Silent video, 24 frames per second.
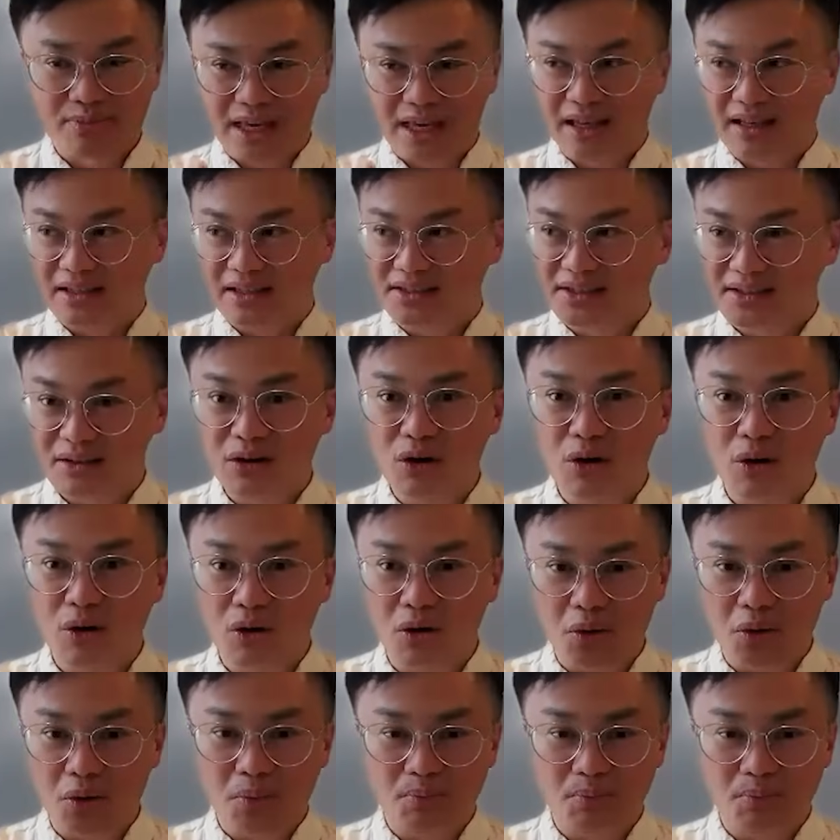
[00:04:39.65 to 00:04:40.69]
a
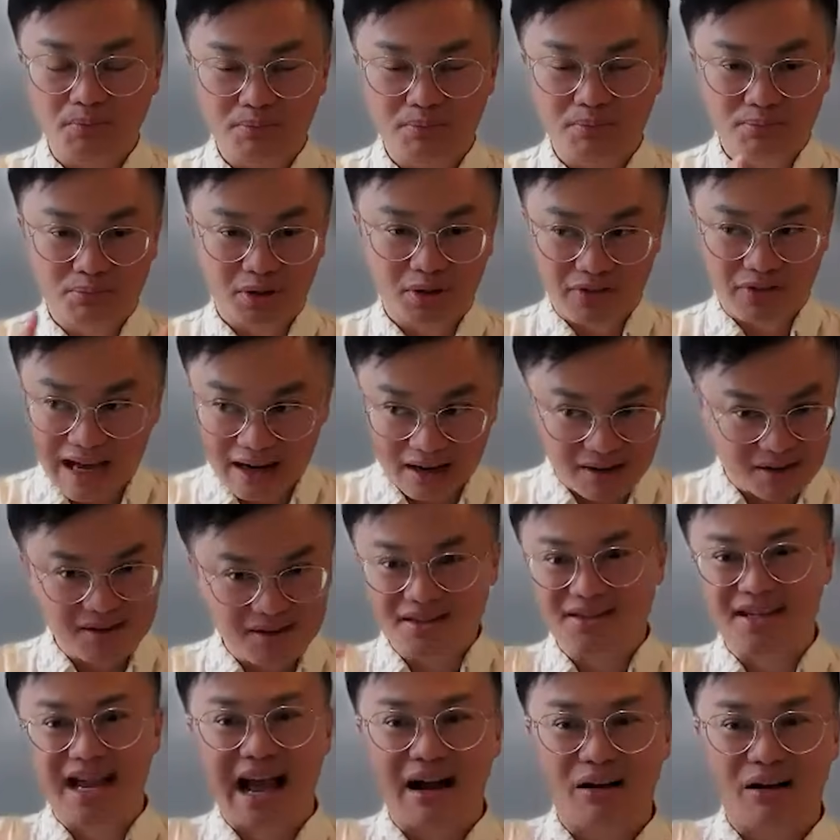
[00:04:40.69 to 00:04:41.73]
single provider
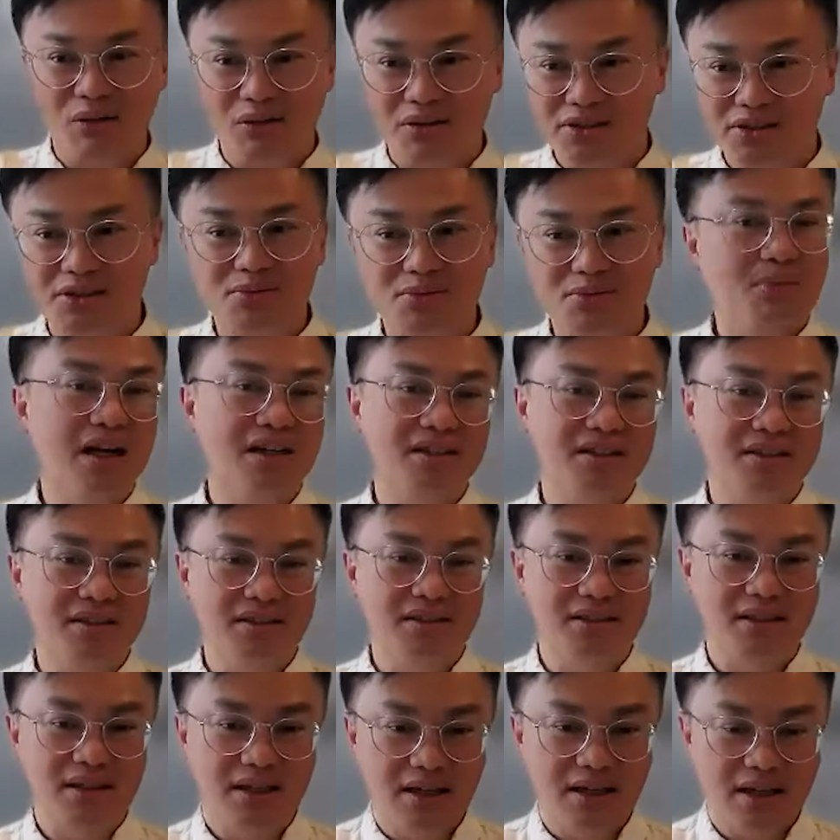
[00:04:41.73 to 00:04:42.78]
to tackle as
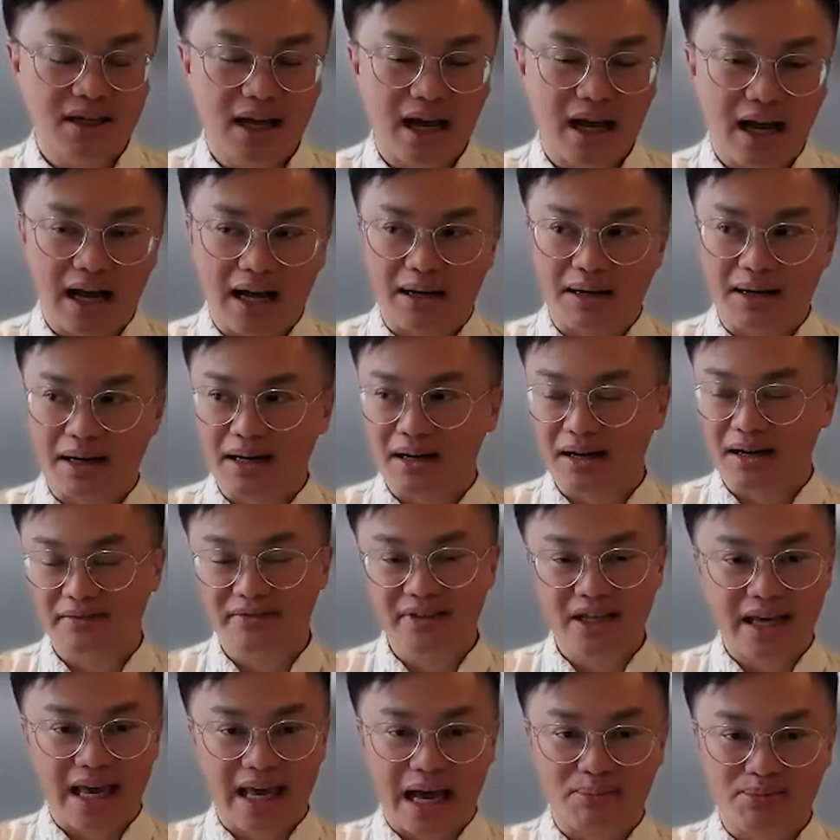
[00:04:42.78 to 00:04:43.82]
much of
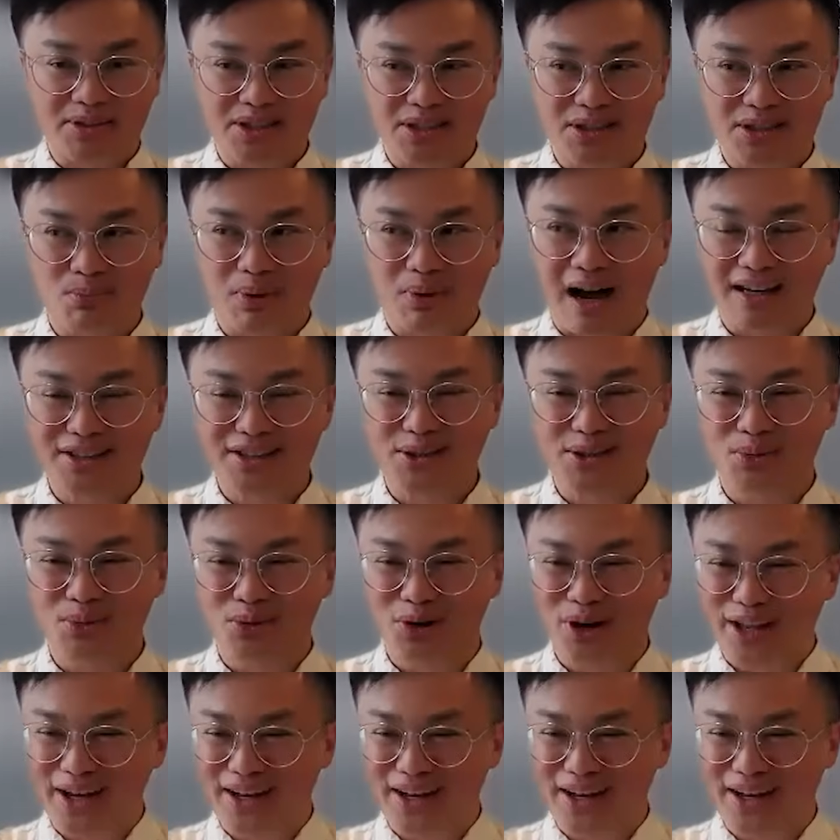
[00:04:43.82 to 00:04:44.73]
the gaps as possible.